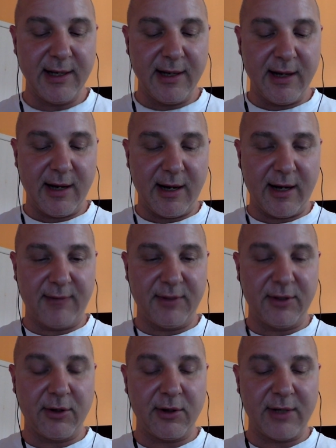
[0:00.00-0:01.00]

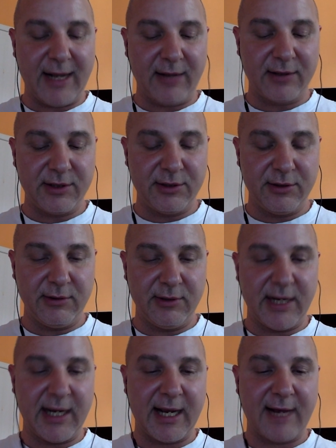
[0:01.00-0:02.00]
The current altitude
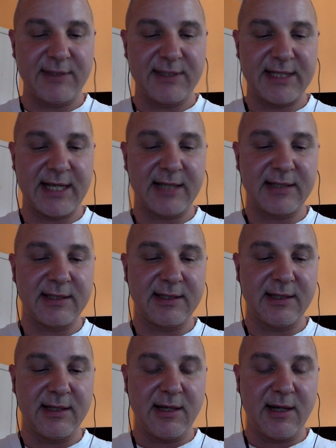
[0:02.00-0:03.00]
I have set,
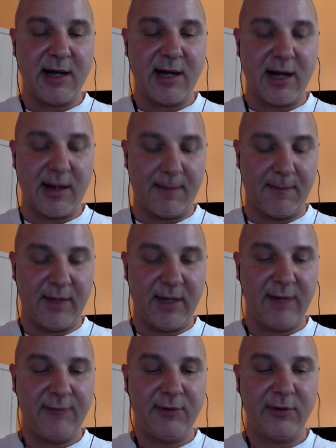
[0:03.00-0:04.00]
and
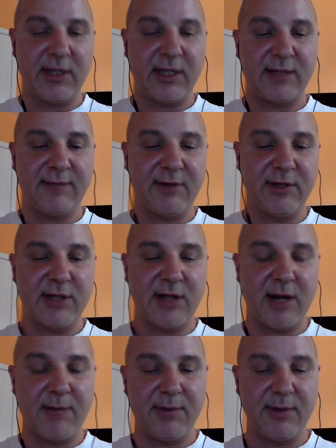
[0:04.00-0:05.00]
if you look at the very
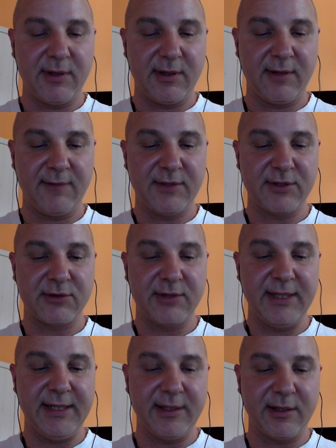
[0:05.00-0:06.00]
top of the
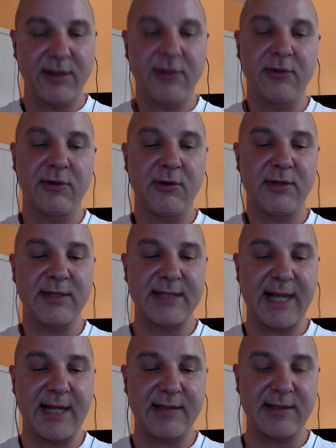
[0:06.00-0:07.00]
screen here, you'll notice
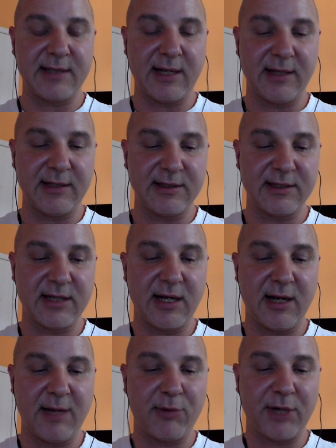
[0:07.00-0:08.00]
that there's
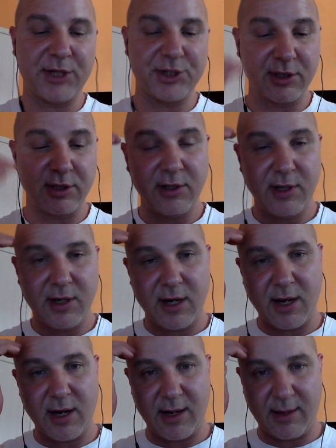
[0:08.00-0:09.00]
a pressure
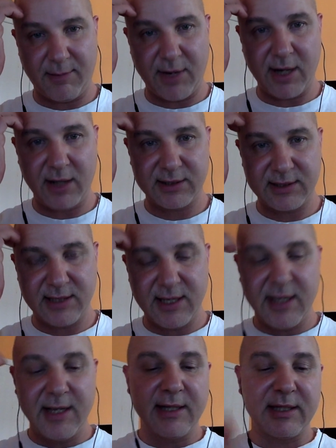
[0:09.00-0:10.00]
box.
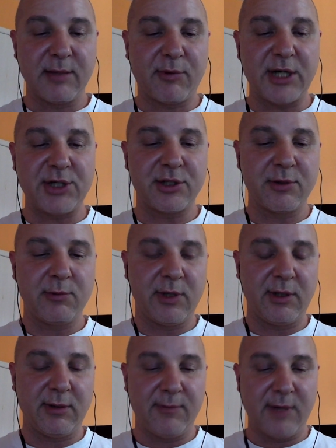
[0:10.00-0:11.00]
The pressure
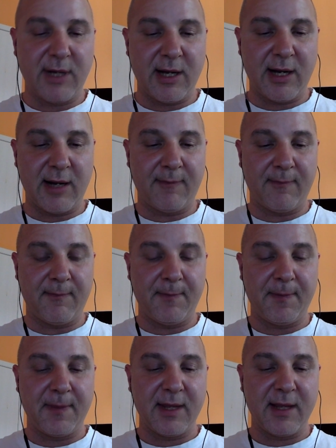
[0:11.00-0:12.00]
will
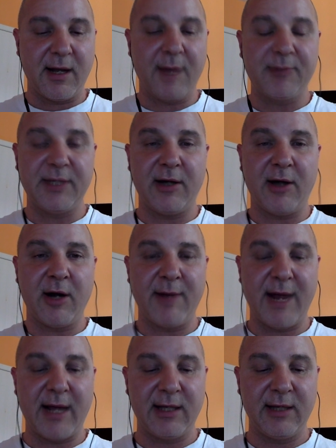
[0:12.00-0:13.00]
update
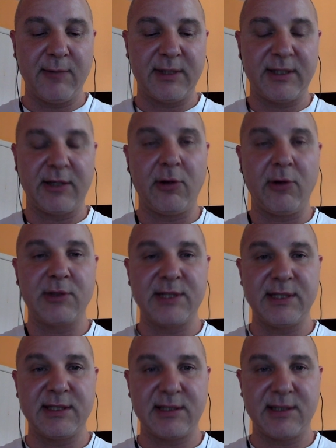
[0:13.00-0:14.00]
automatically with the
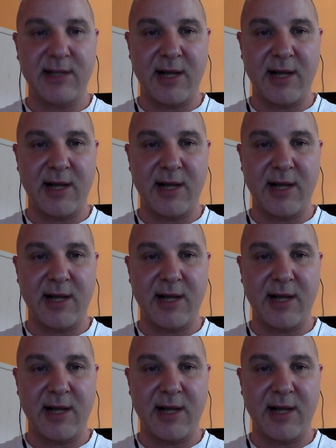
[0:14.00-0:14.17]
closest